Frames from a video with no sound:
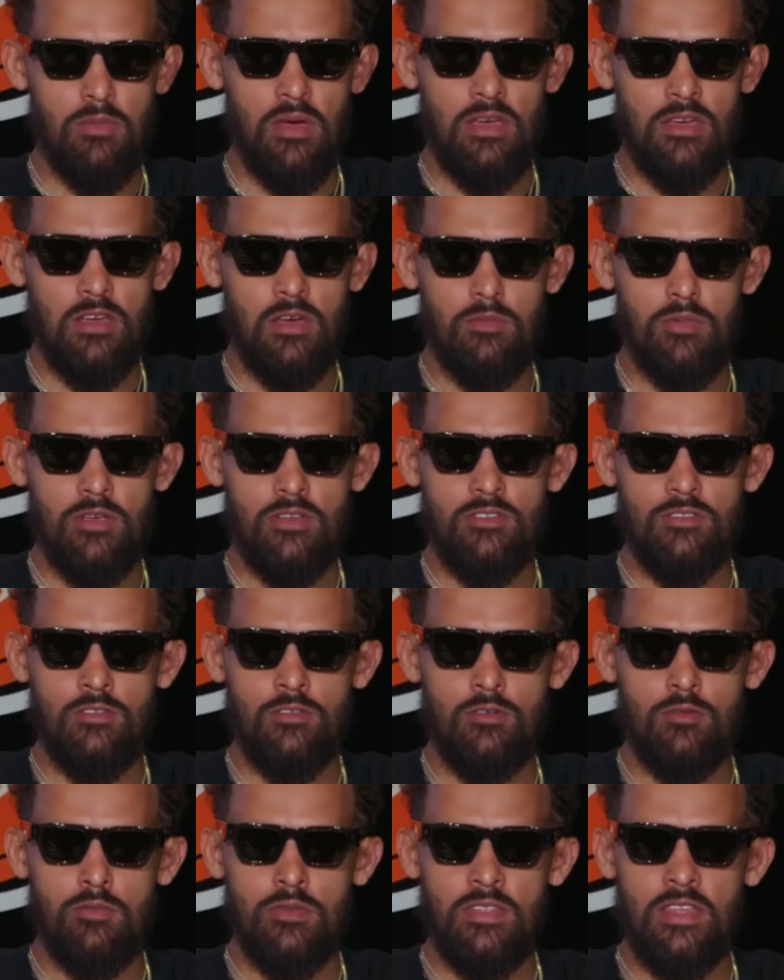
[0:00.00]
back up here
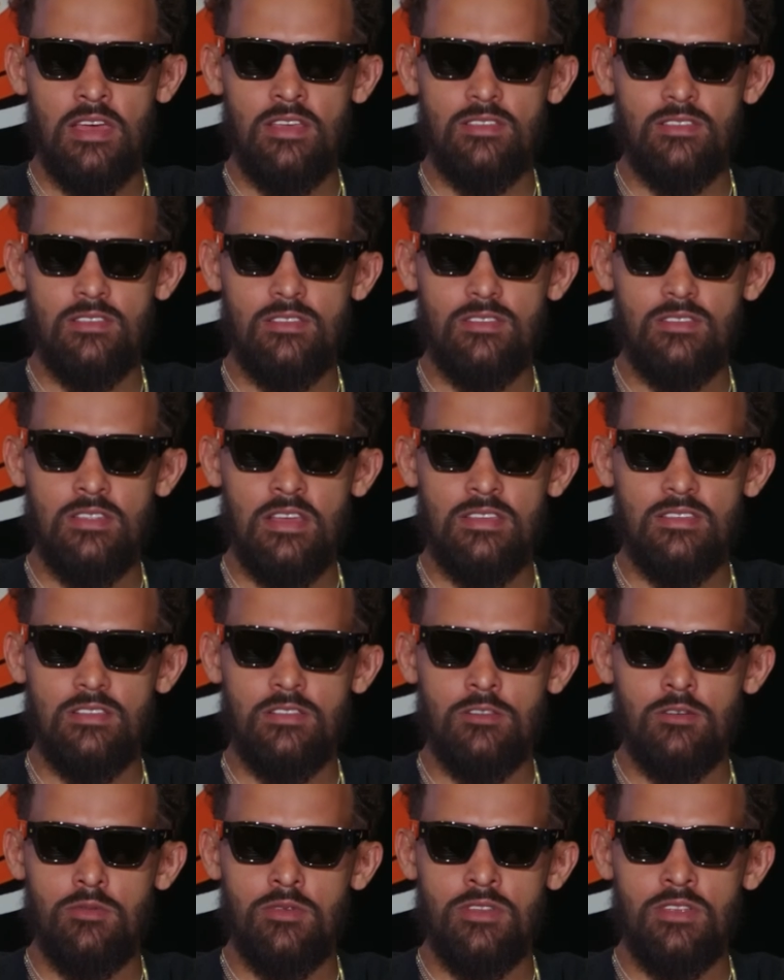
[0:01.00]
soon. But that's a
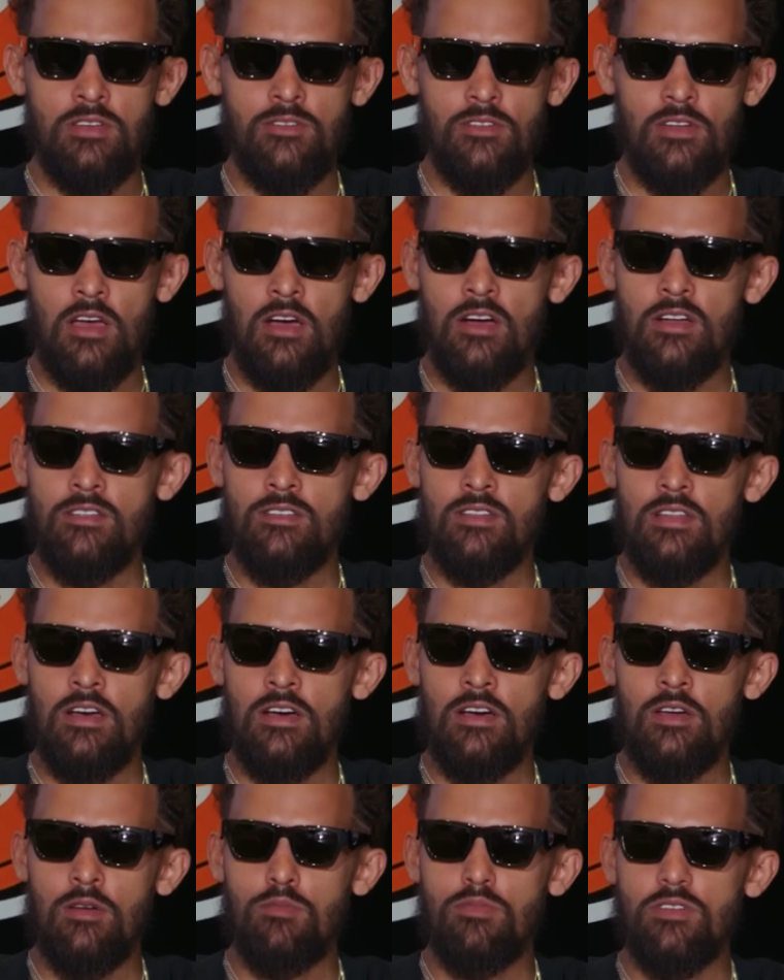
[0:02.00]
little bit different how
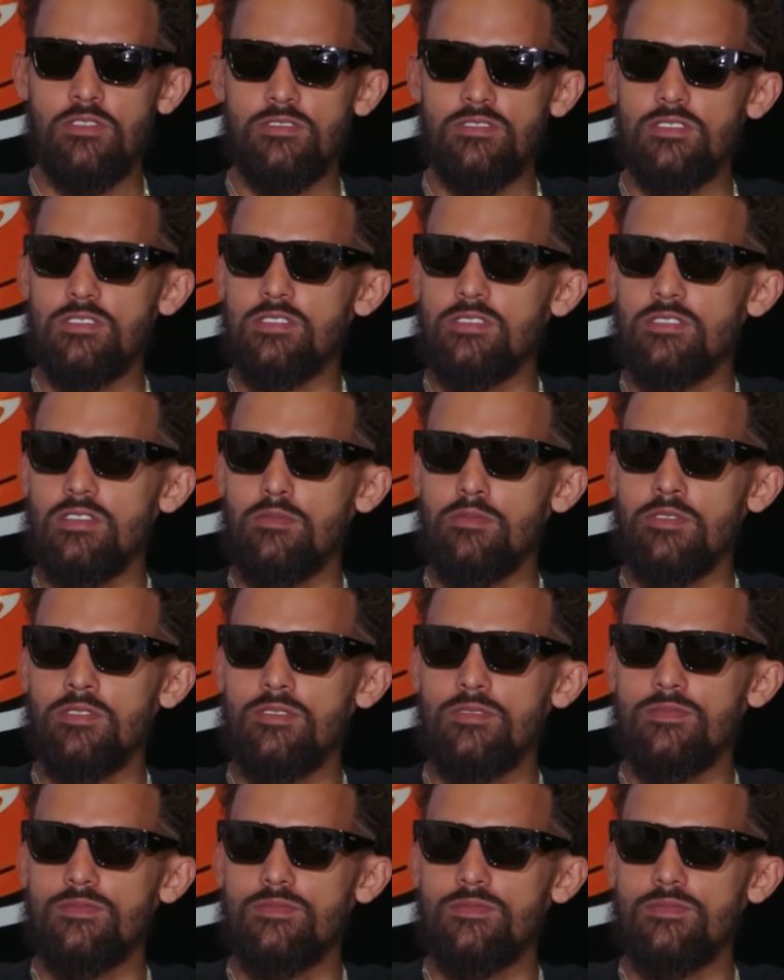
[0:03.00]
I approach it this summer.